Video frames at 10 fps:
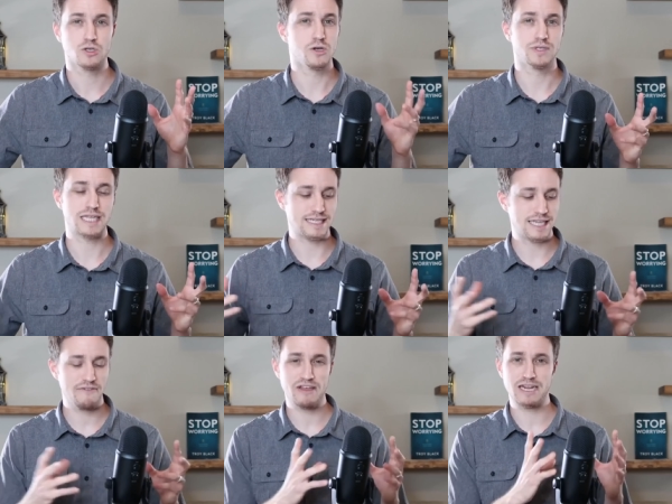So it was
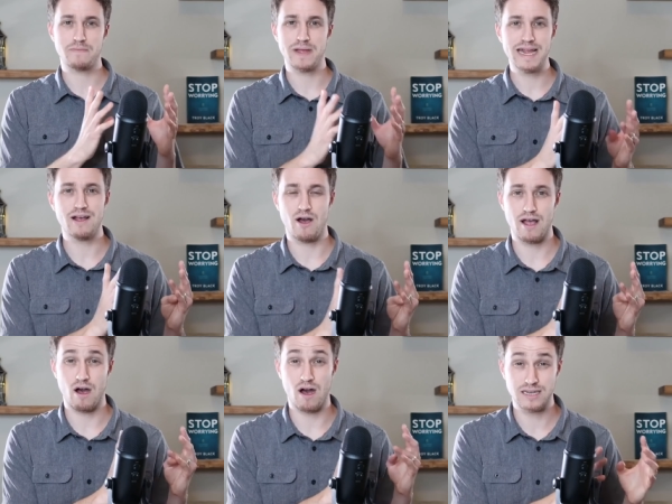as if it had
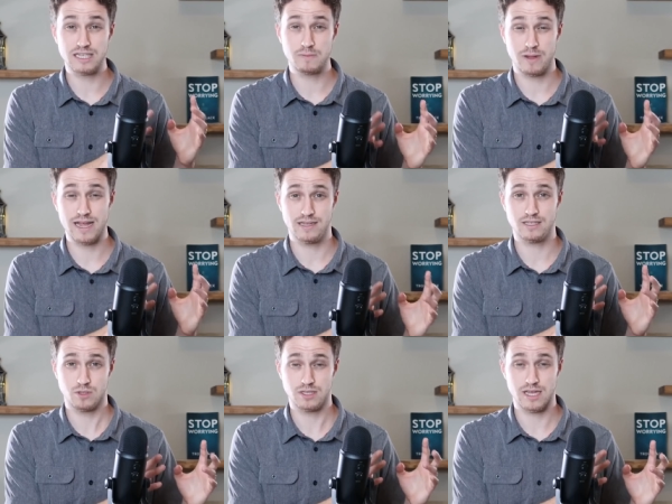been on display
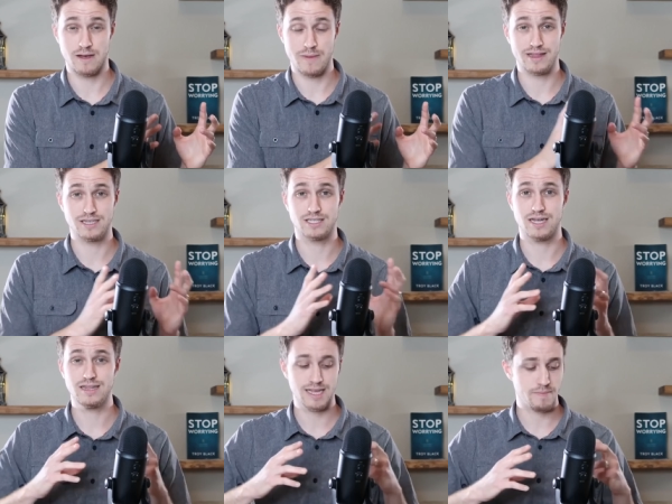in this museum, and then
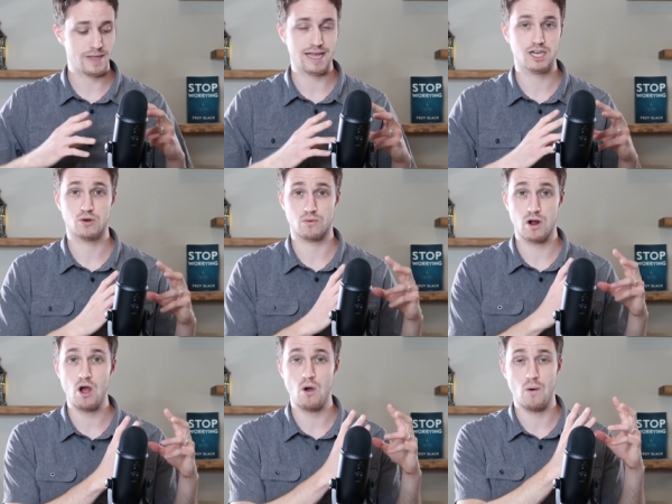suddenly it began to
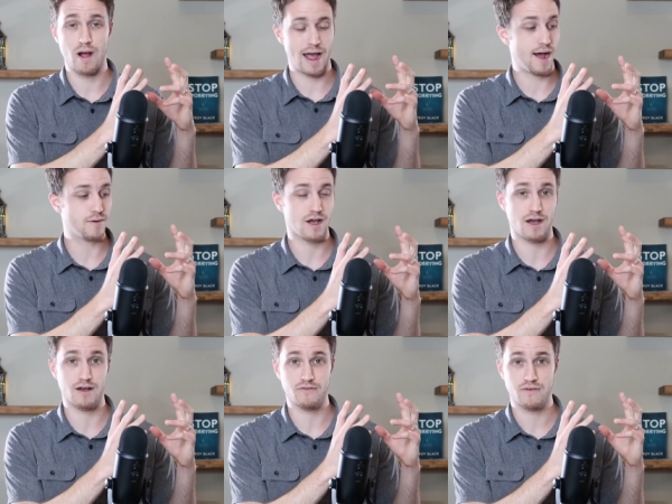grow
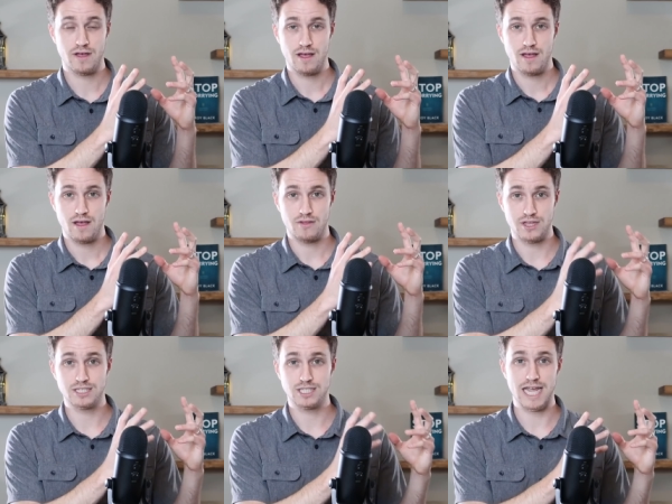out of
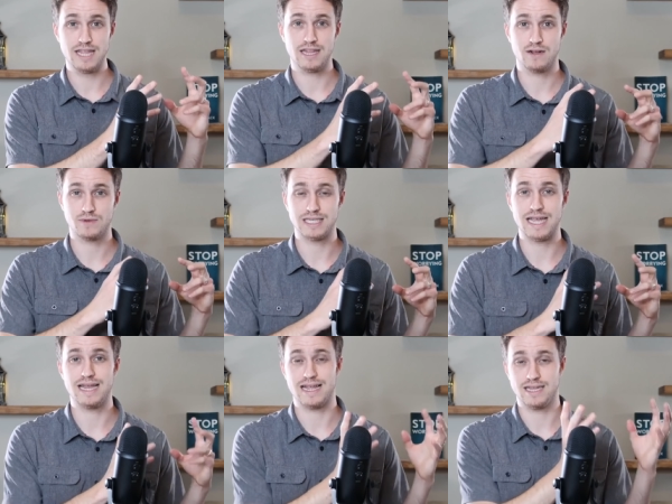this state that it
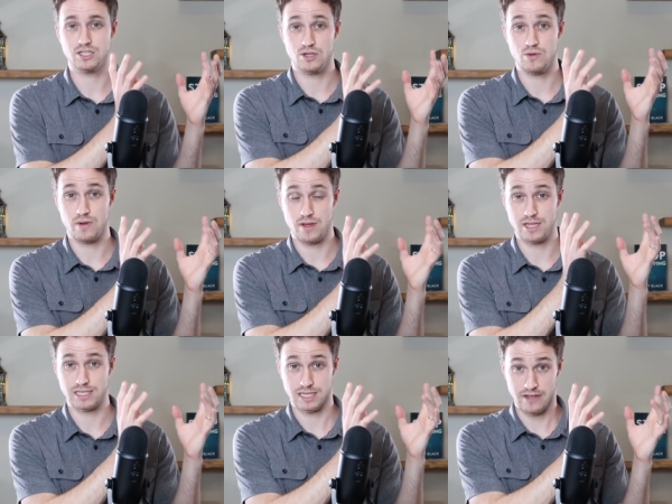was in into
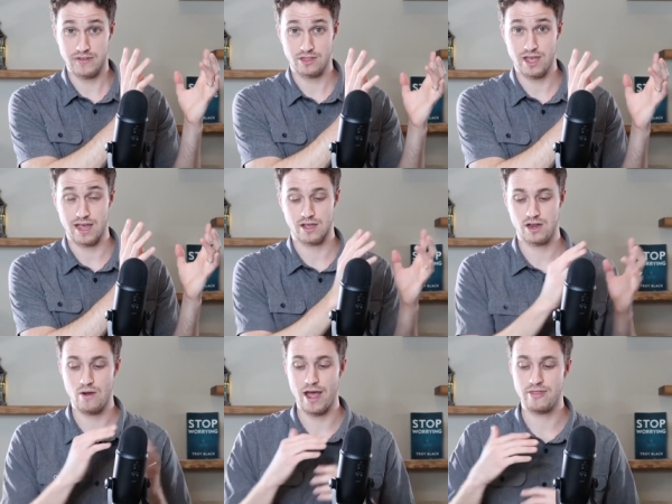this living
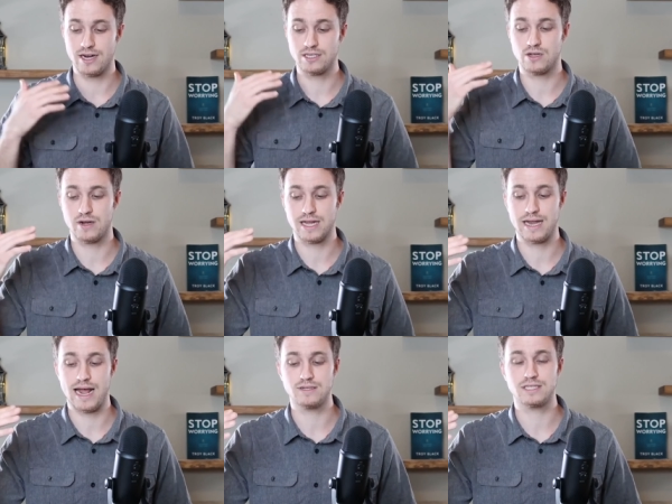thing, you know. And then I saw
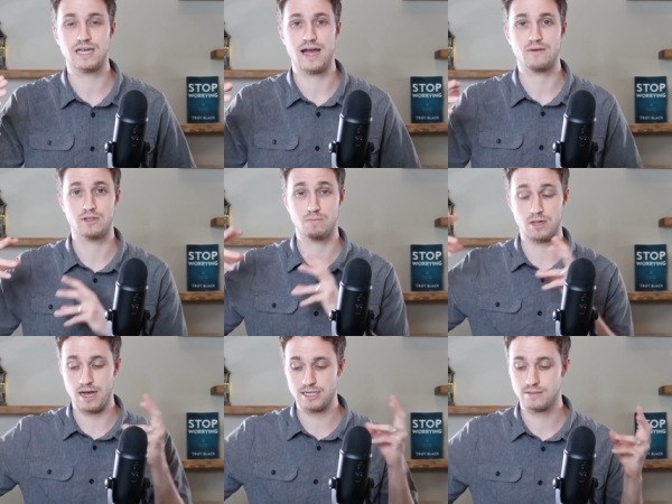it again outside
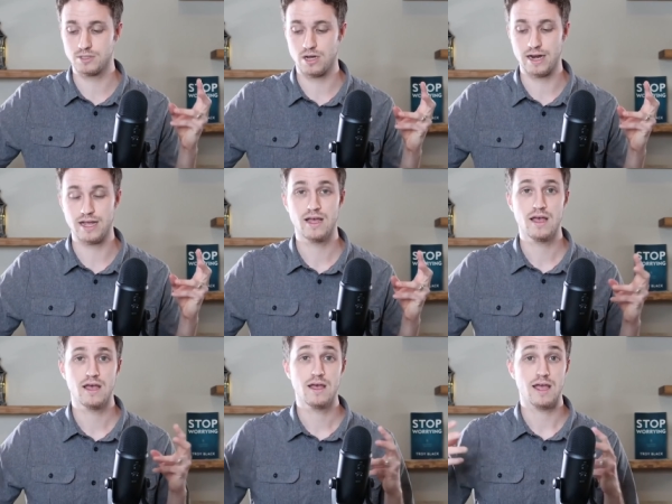with blossoms on it.
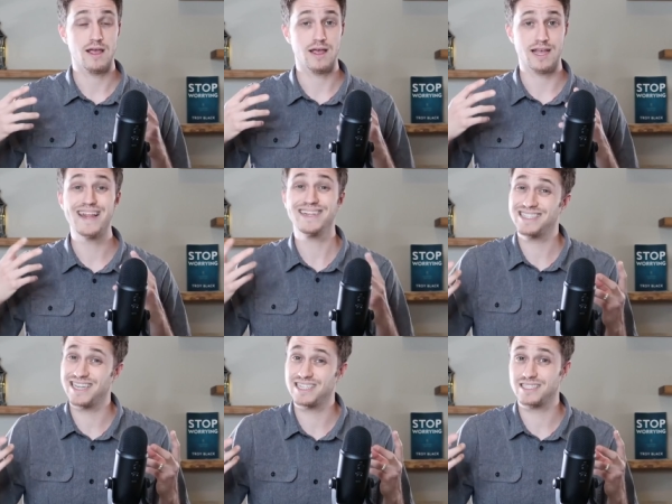it
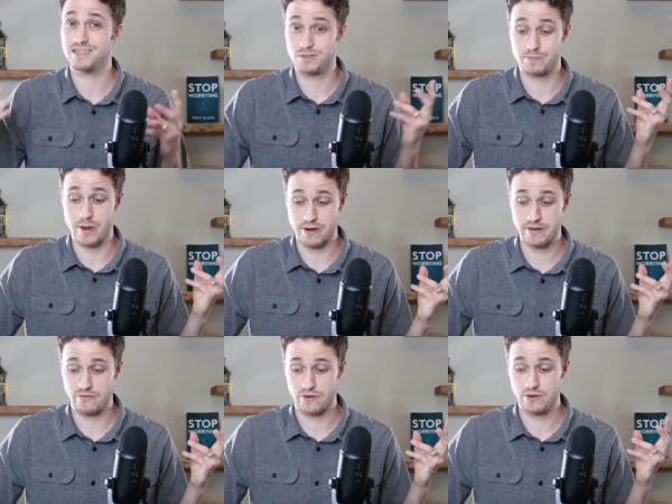in a sense, it was
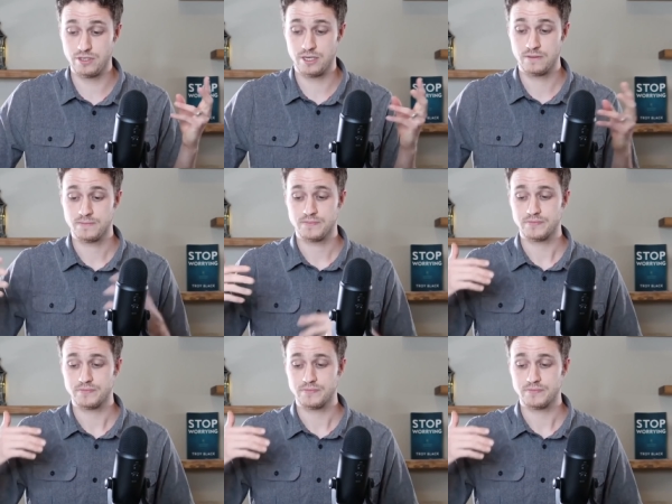bearing fruit.